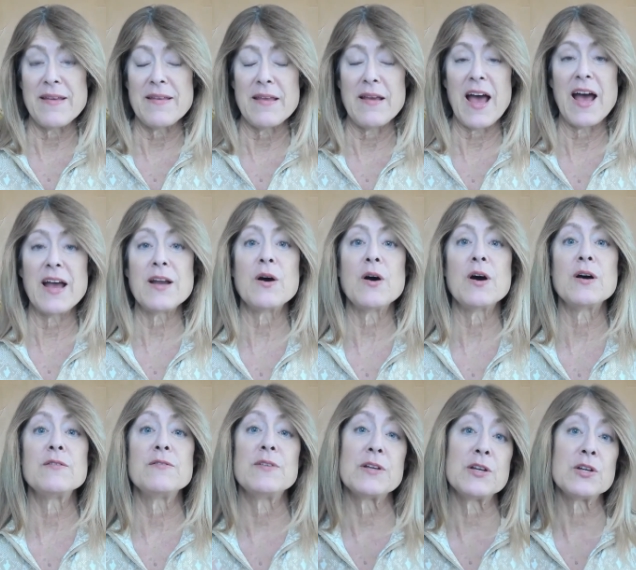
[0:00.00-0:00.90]
That
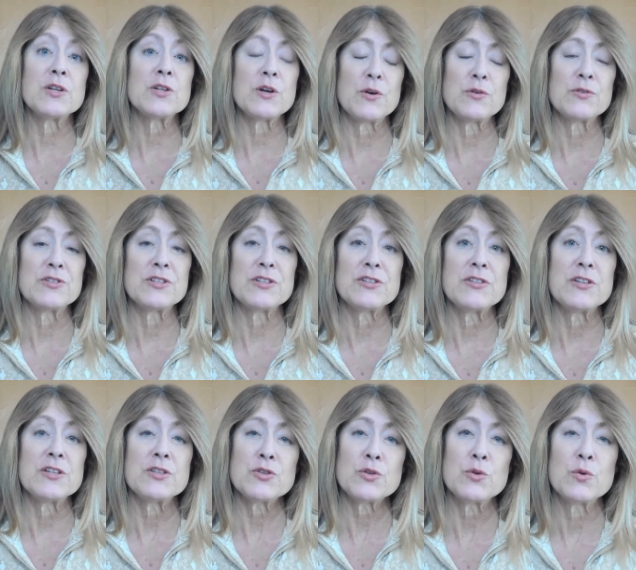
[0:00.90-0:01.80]
often closes
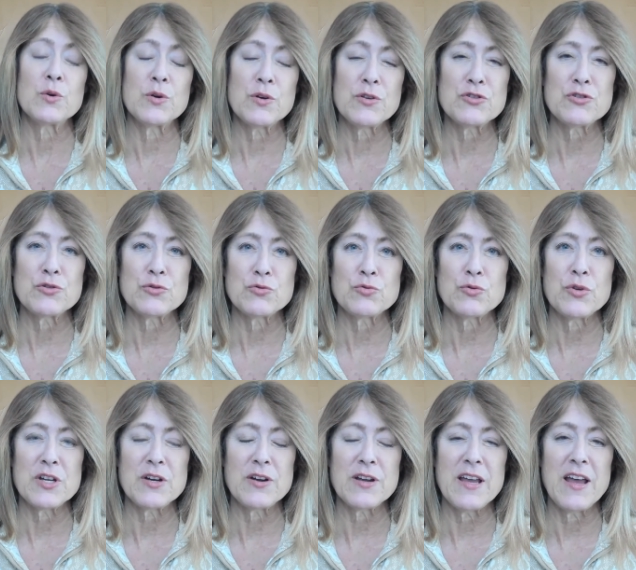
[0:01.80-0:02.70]
the door to
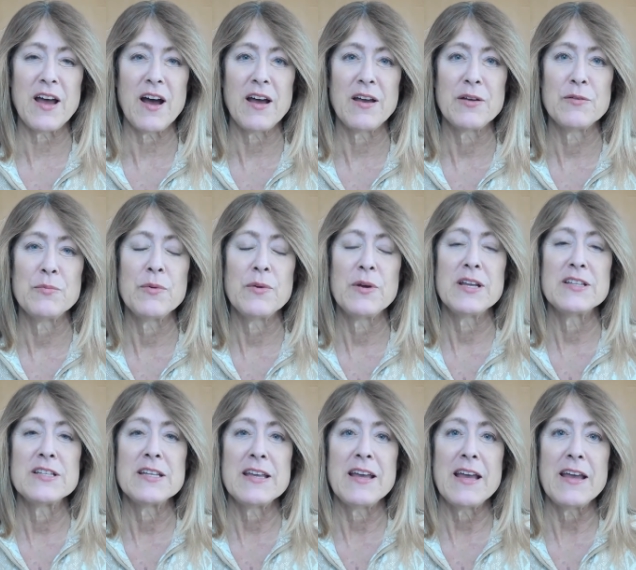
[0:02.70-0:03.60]
really
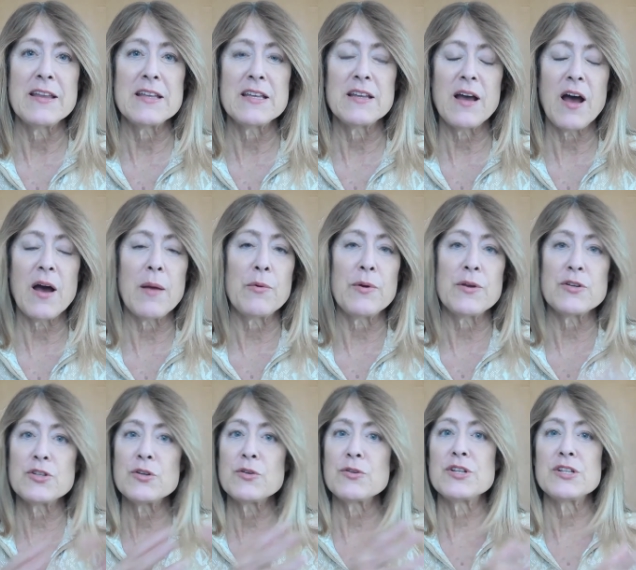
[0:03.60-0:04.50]
unprecedented
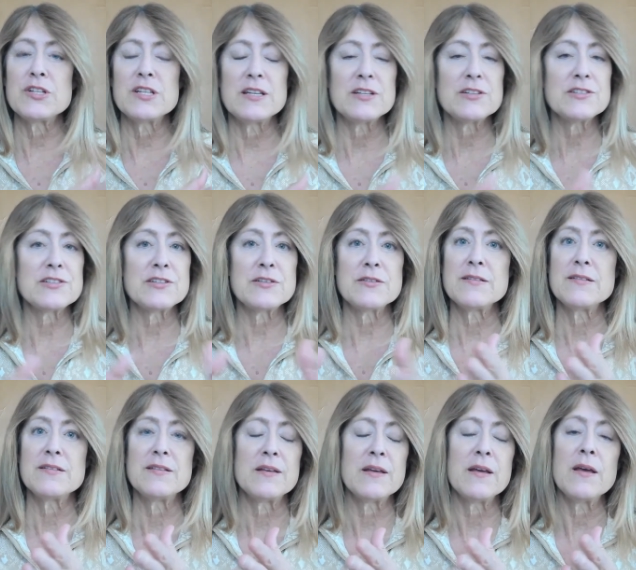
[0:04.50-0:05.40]
opportunities.
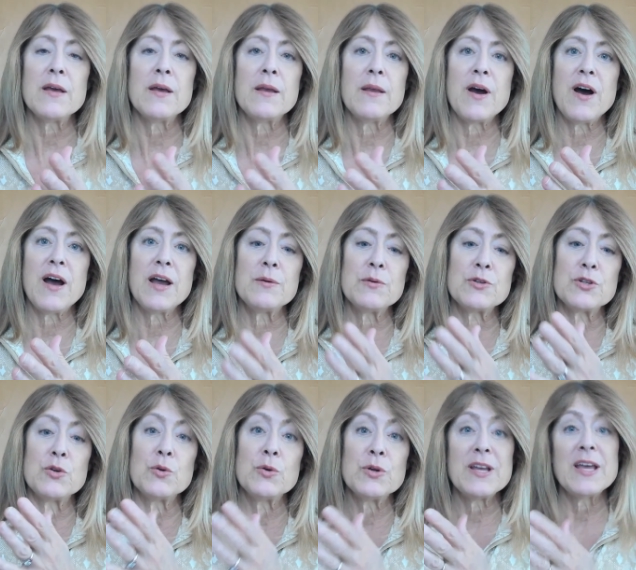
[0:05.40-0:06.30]
I'm
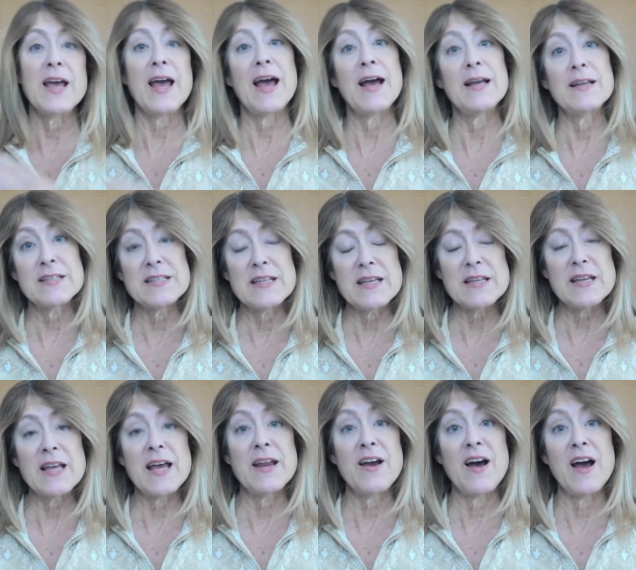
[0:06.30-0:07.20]
Julie
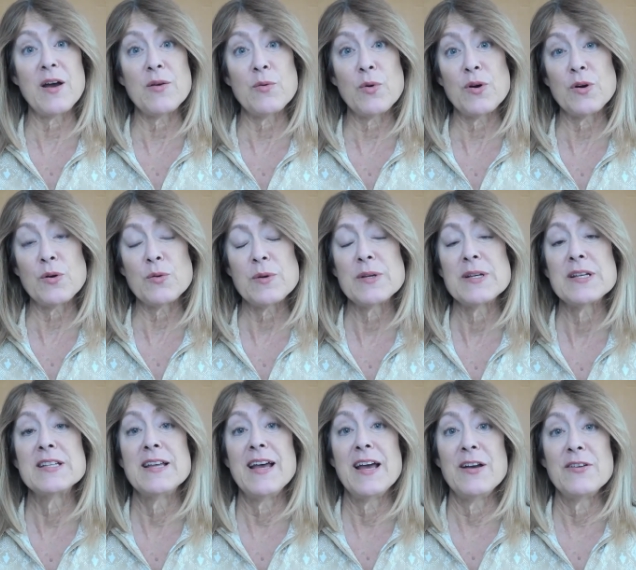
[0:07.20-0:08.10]
Hansen, and I work with
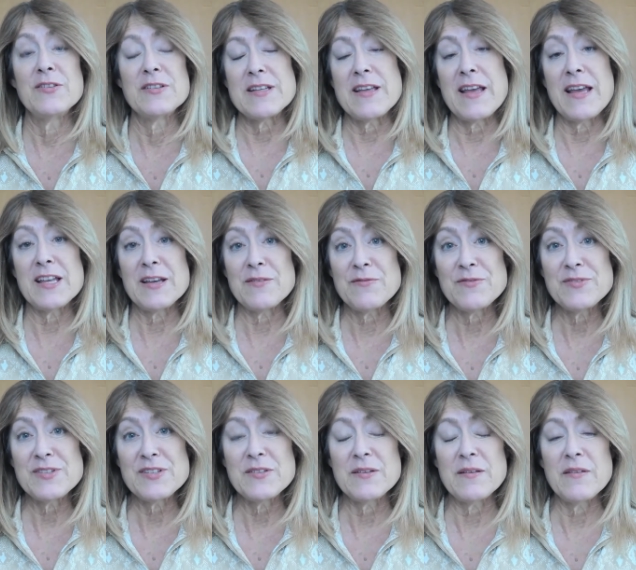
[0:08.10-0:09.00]
sales
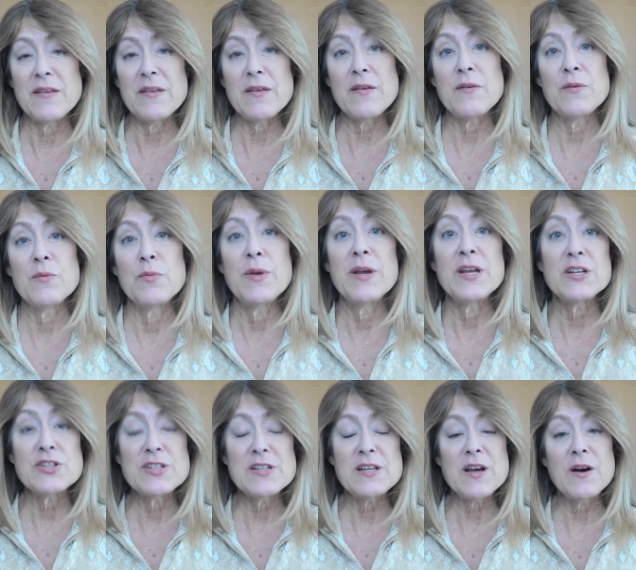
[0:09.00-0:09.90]
teams
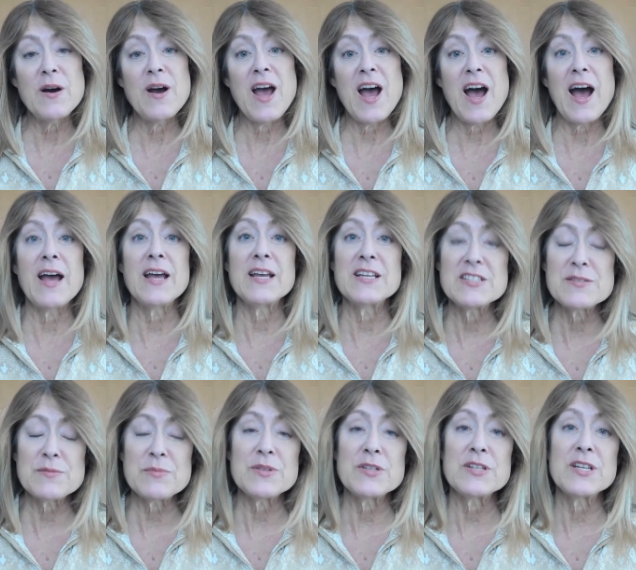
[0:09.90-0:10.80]
reach their
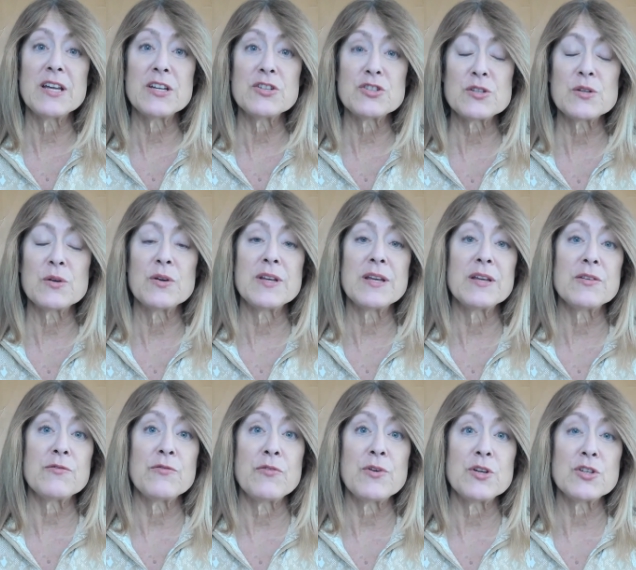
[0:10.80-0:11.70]
highest potential
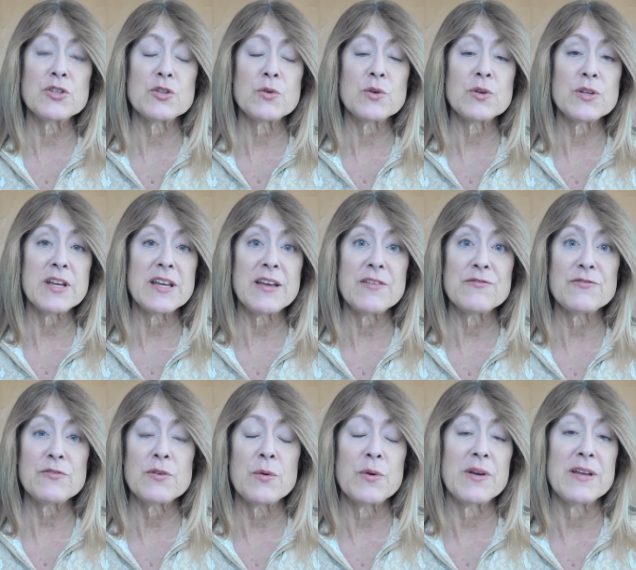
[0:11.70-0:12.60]
in virtual
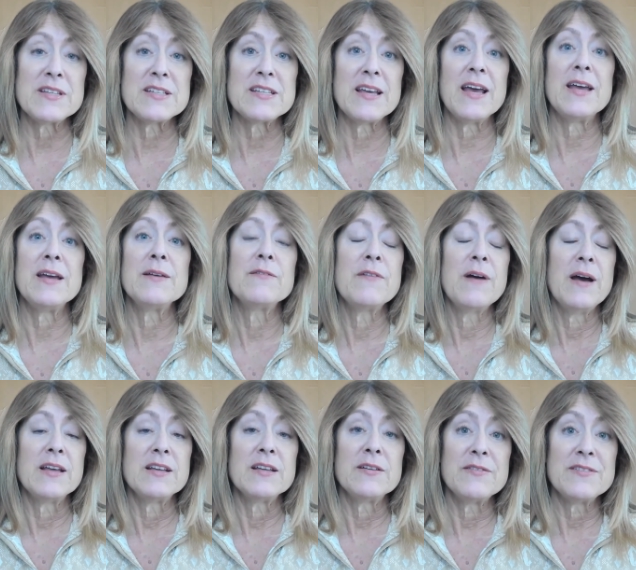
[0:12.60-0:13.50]
influence and
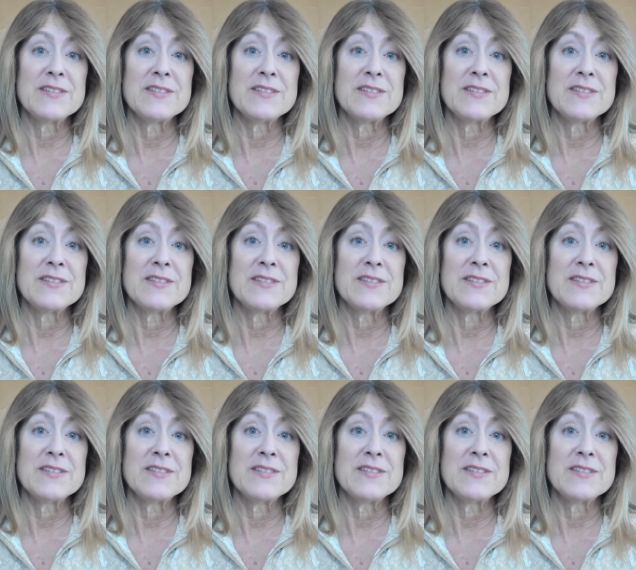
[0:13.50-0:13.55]
effective